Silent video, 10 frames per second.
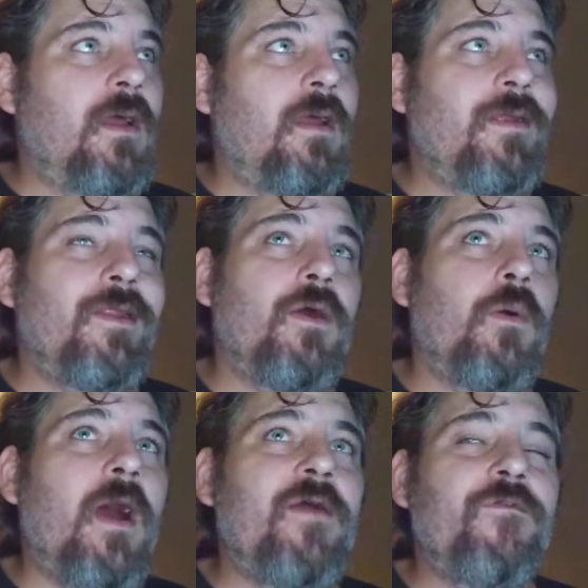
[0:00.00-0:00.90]
you know,
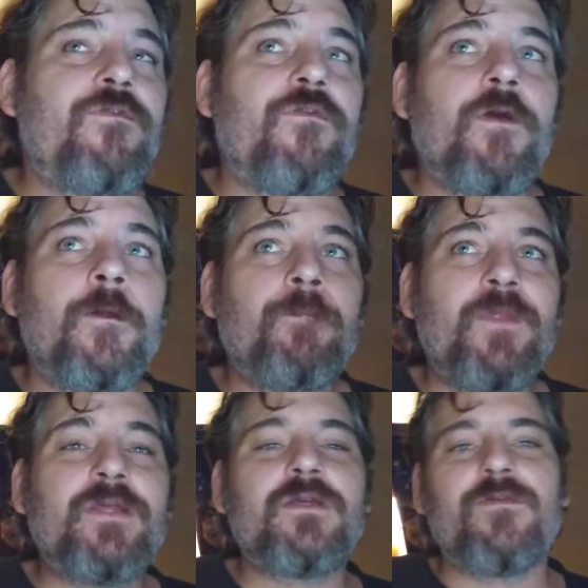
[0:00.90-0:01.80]
I've,
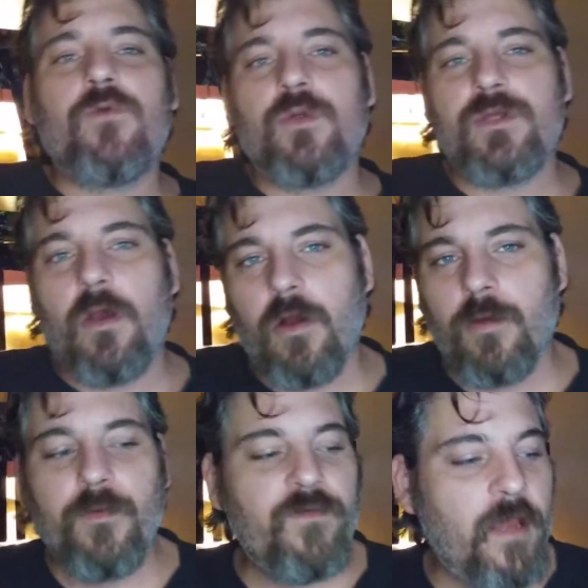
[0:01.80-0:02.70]
this is of course a horror
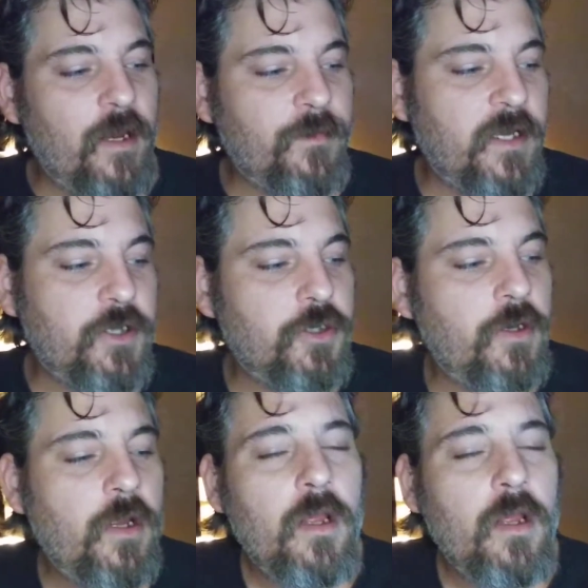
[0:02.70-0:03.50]
movie adaptation